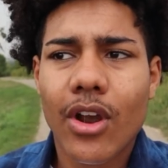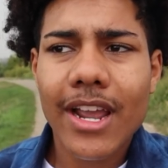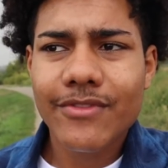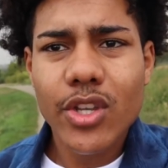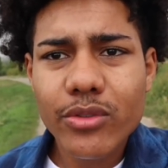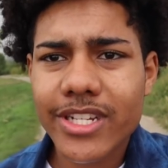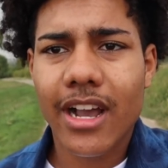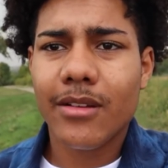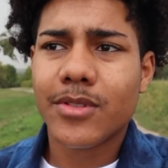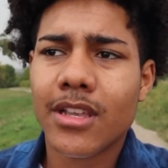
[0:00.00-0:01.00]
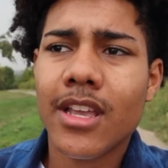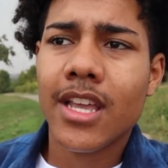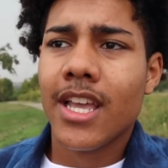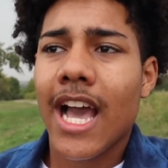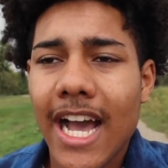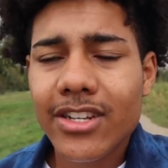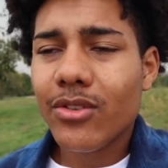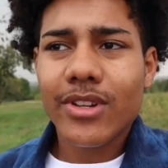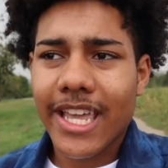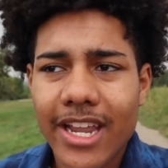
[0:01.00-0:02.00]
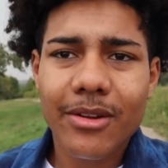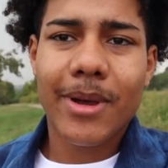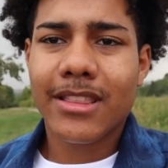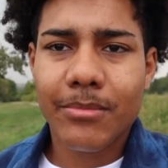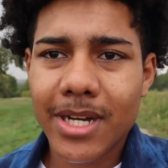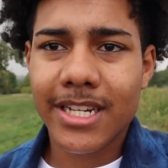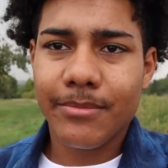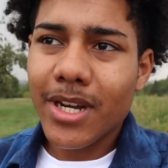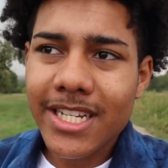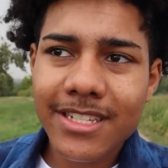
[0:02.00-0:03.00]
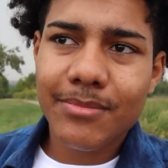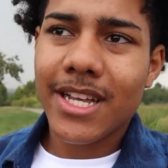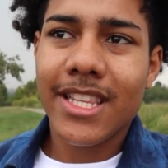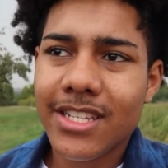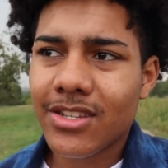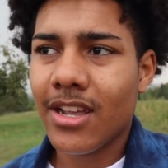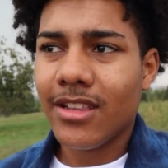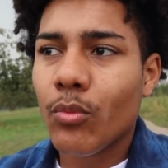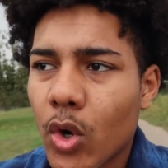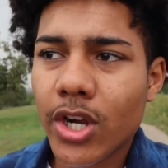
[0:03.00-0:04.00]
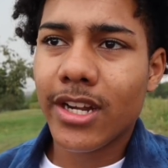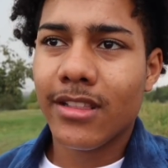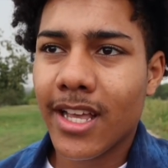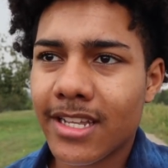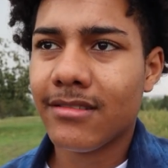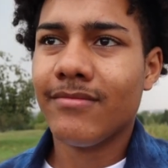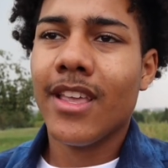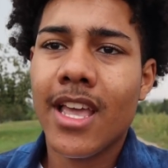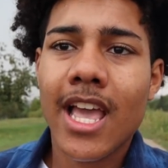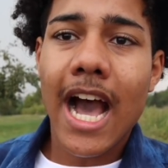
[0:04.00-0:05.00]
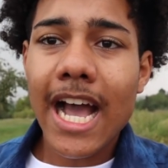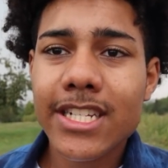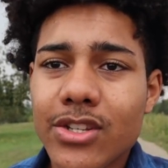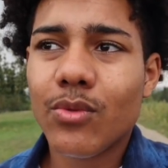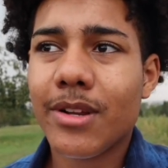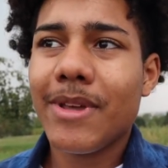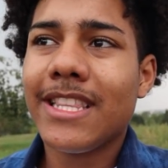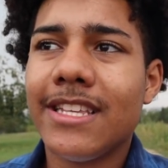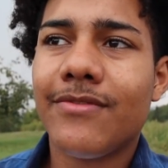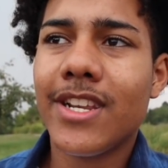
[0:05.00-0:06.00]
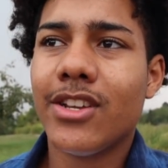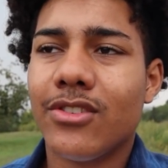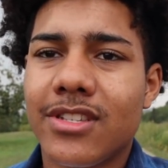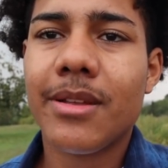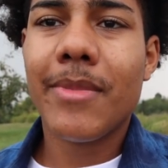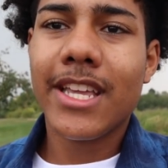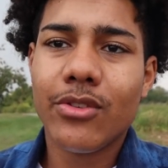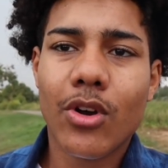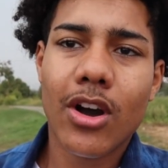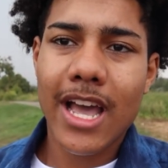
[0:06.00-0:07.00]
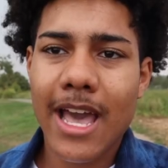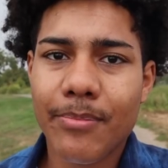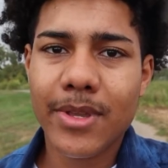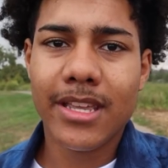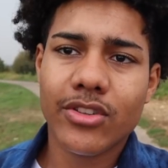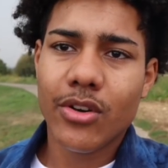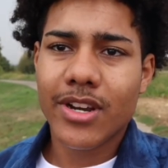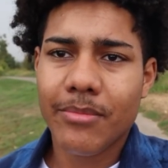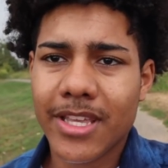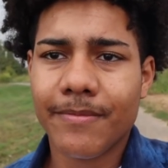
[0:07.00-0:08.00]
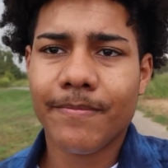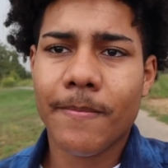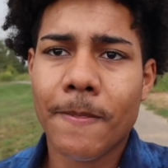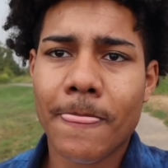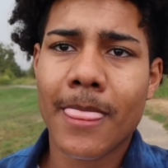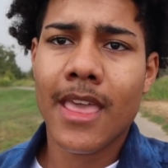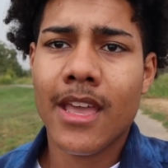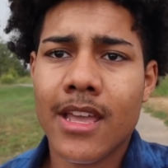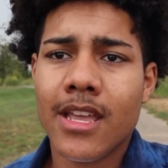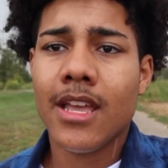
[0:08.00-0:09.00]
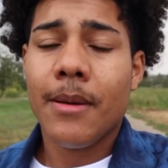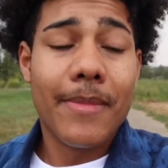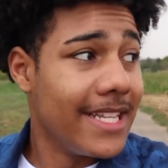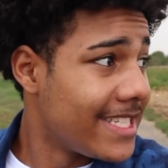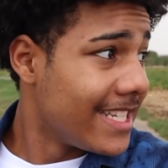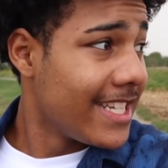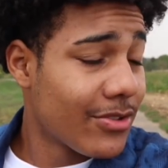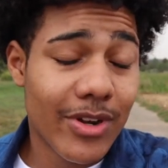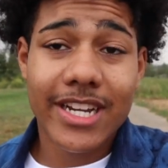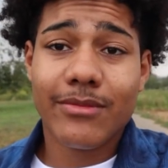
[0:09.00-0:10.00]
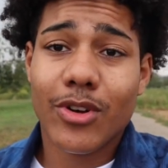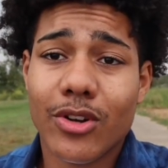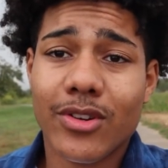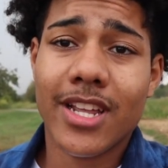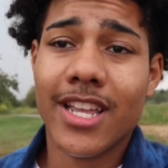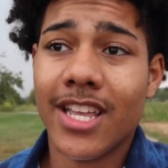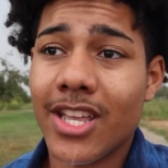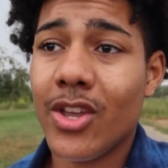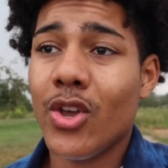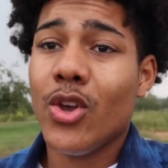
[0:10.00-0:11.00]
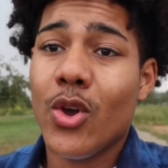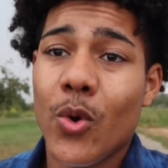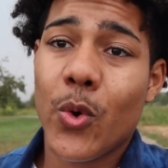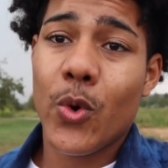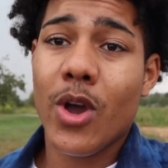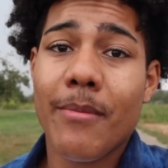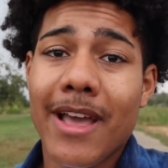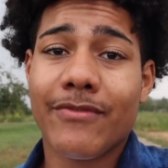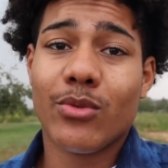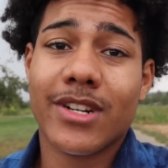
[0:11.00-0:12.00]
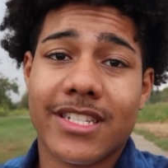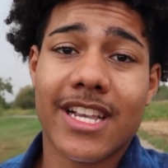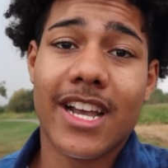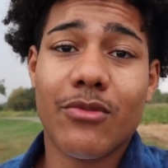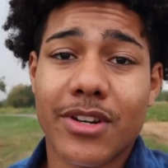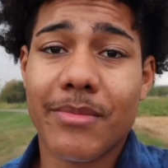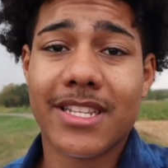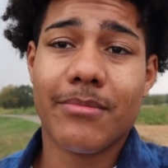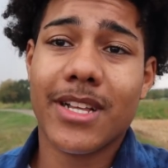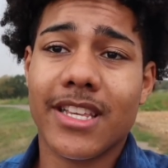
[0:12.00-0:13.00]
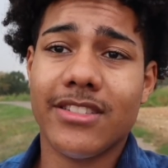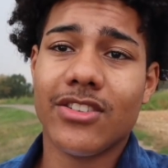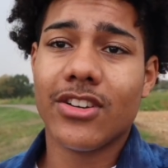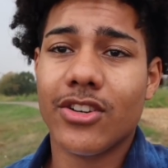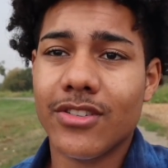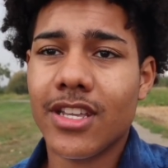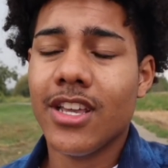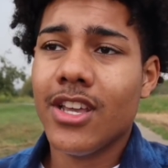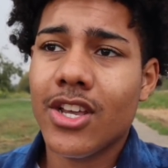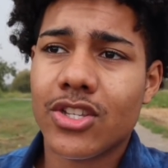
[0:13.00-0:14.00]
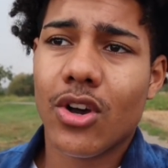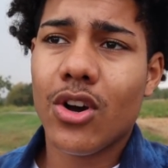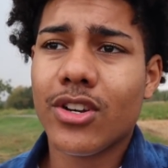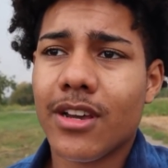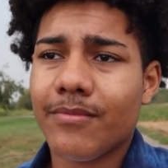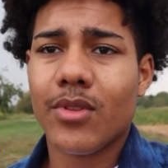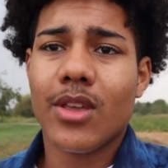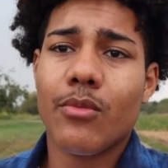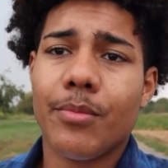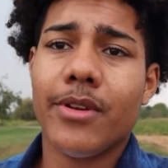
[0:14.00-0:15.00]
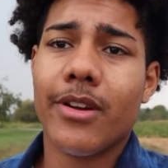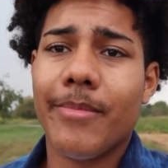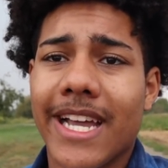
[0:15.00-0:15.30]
or I have two jobs. I don't care about the money. Money is my least worry. Like, I just want to make these videos to make you all happy. You know what I mean? But since it's raining, bro, I'm gonna have to run inside. I want to mess up my lens, y'all know. So hold up and we'll be right